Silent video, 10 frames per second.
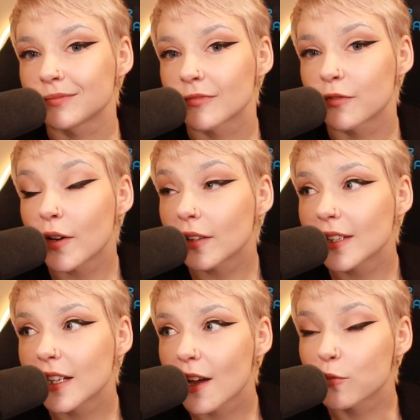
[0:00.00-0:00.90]

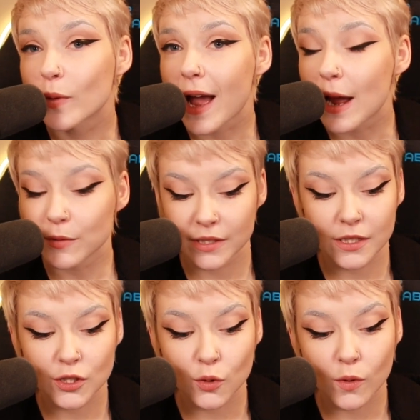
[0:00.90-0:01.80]
Funnily enough, when I was in
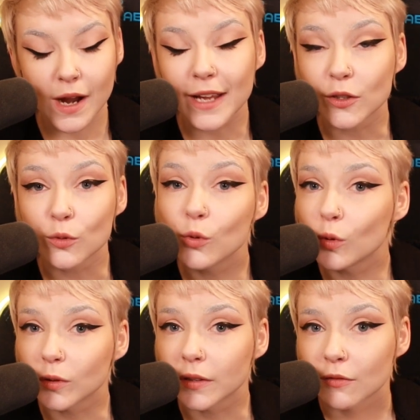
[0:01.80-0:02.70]
the store, I
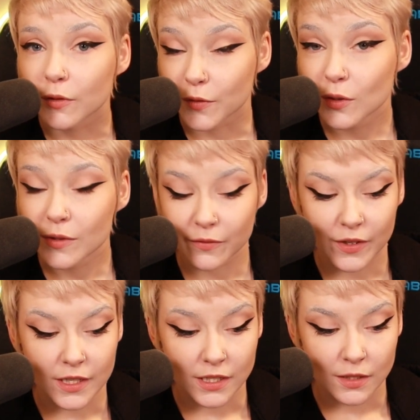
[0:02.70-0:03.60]
Googled reviews of
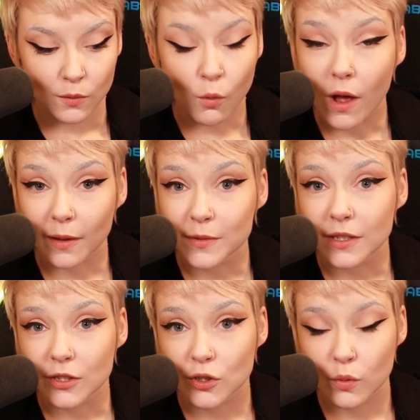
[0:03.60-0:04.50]
this while I was
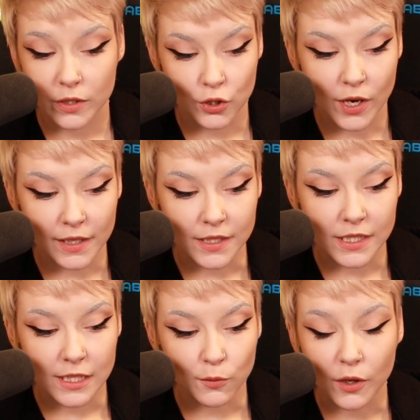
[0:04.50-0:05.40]
in the store to try and
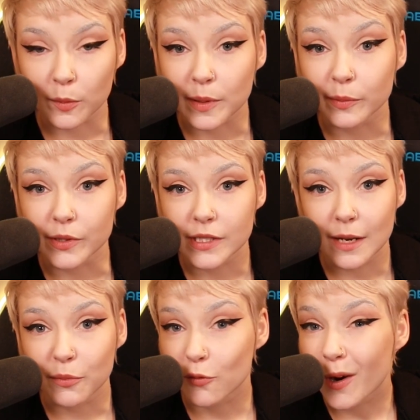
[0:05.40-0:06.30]
see what other people had
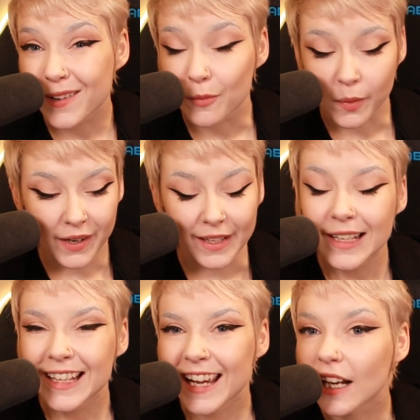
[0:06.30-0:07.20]
said before I even bought it,
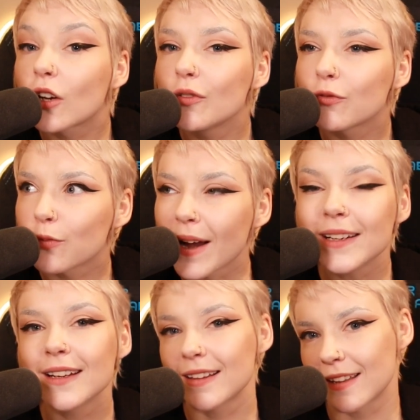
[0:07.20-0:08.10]
and I couldn't
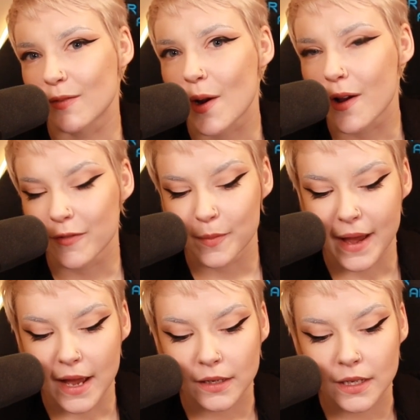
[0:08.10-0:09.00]
find anything right off the
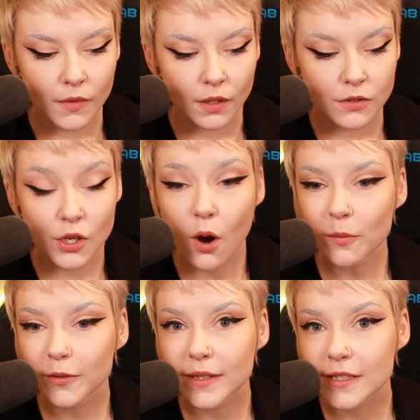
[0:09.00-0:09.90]
bat. So
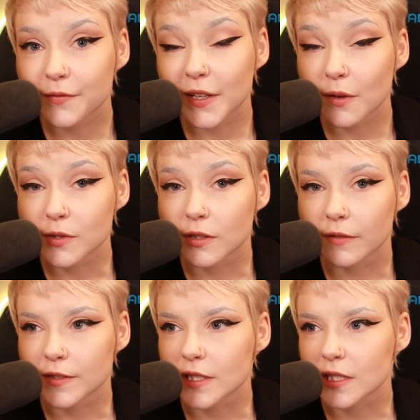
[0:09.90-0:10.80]
hopefully this video
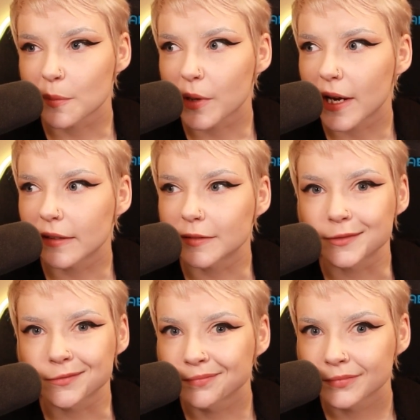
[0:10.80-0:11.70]
serves as some kind
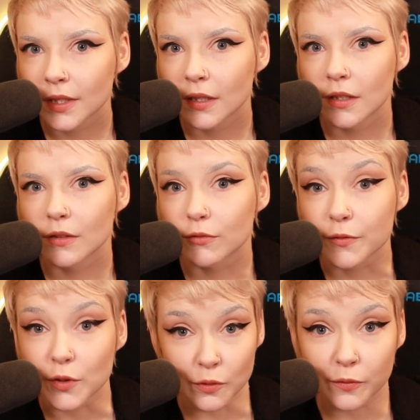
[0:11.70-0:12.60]
of
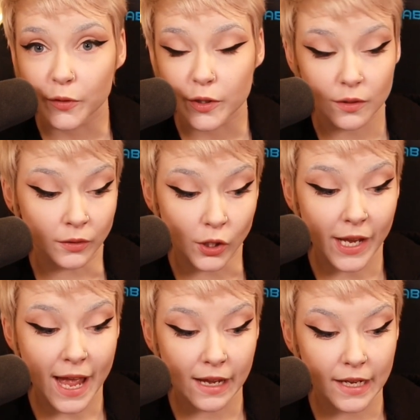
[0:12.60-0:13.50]
review for you to
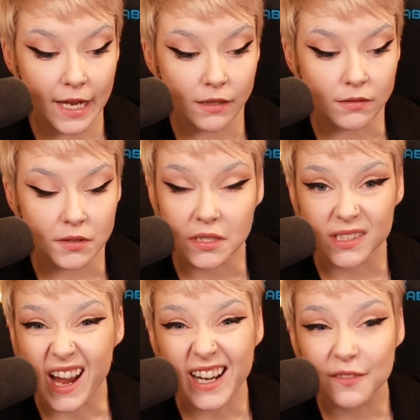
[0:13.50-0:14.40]
look at and
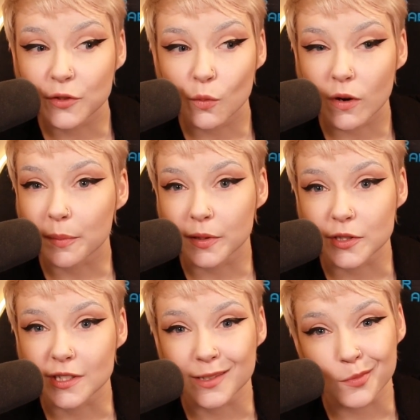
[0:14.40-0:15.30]
decide if you want to
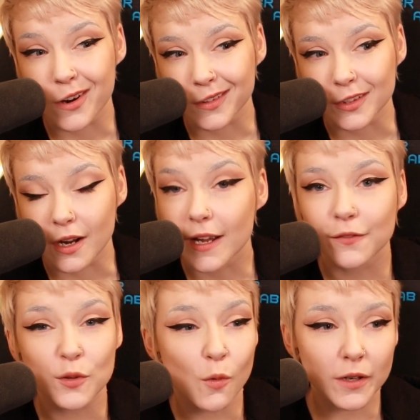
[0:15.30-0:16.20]
purchase this product or not.
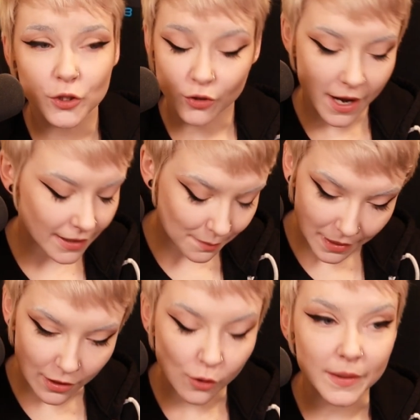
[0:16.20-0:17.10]
If you want to try it,
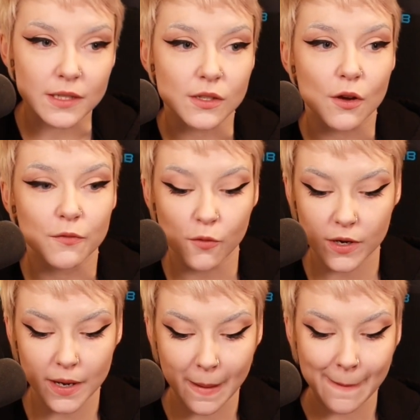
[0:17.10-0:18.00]
by all means, go
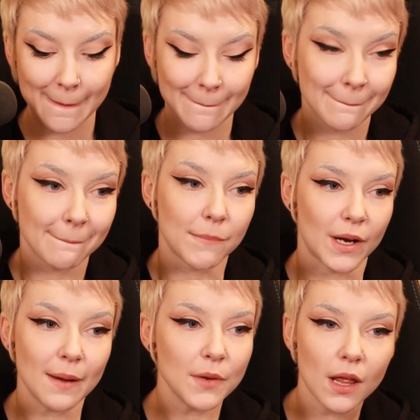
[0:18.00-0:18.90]
for it.
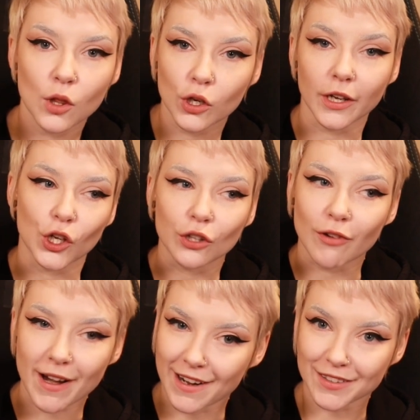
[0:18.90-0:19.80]
But I'm not looking good
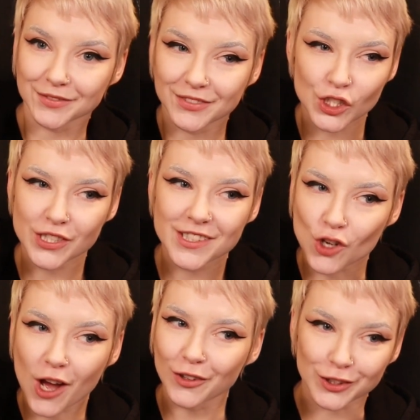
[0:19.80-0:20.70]
right now. This is
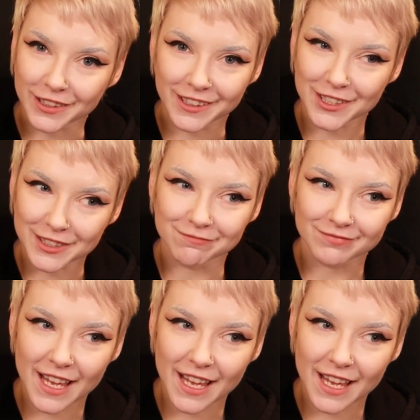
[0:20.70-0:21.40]
not looking good.